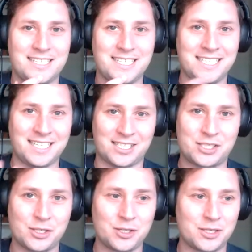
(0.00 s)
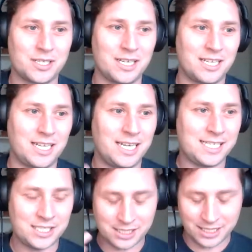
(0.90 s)
yeah, so
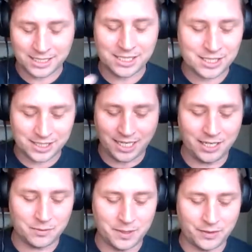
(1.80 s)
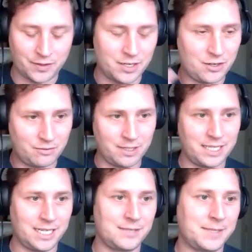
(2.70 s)
let's just start with not really
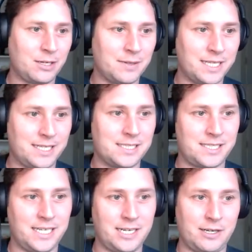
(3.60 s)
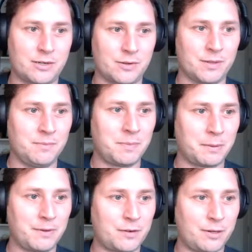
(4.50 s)
we don't really understand our algorithm, but
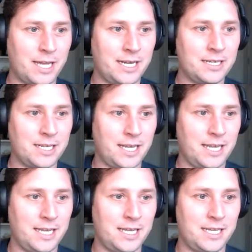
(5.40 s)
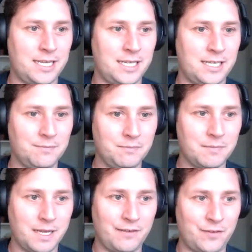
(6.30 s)
we've created a
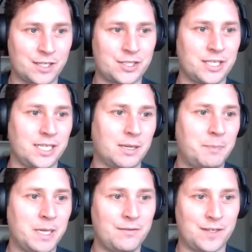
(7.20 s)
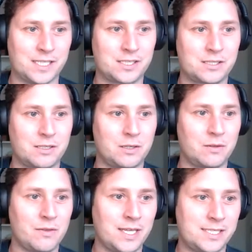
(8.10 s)
function here, BFS,
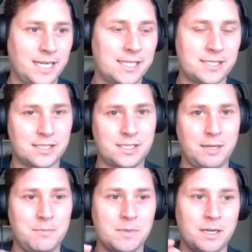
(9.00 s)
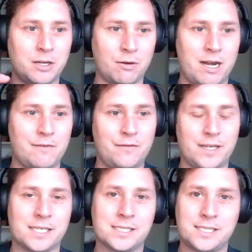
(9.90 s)
that takes some graph
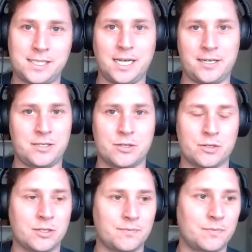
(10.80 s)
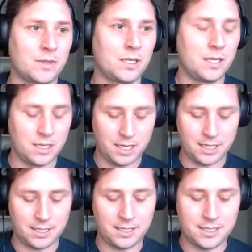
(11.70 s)
and a start node.
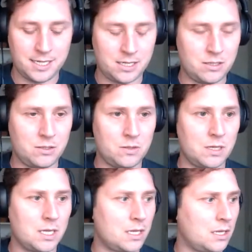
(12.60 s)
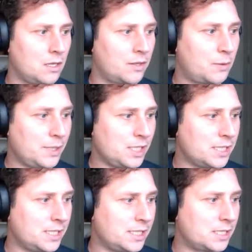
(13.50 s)
Now the question
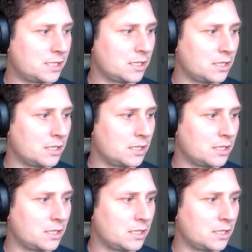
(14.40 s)
is,